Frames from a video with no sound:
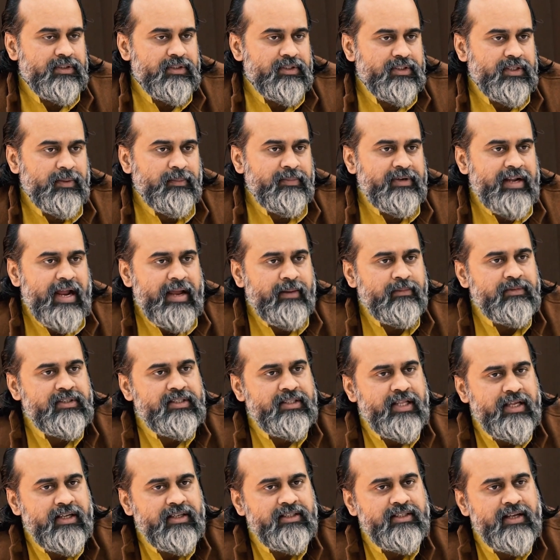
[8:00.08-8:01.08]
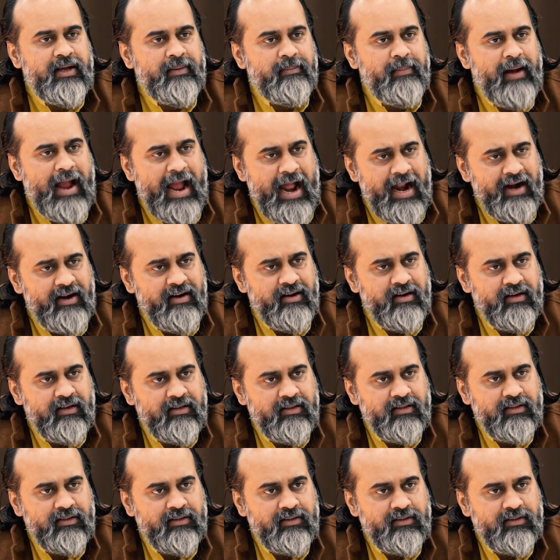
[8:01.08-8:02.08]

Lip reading: Sometimes things are bad,